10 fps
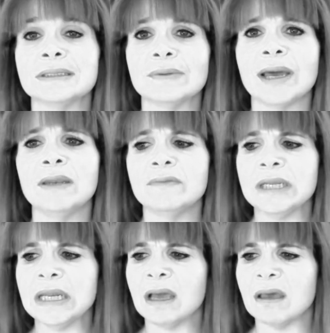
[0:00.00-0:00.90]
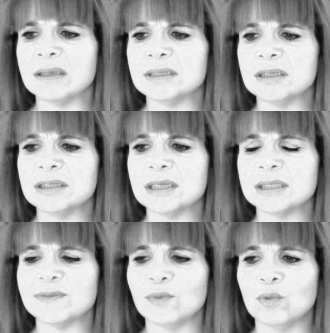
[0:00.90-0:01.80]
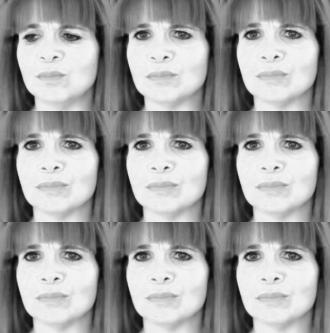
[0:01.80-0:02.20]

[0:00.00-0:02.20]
who I hadn't really liked since sixth form.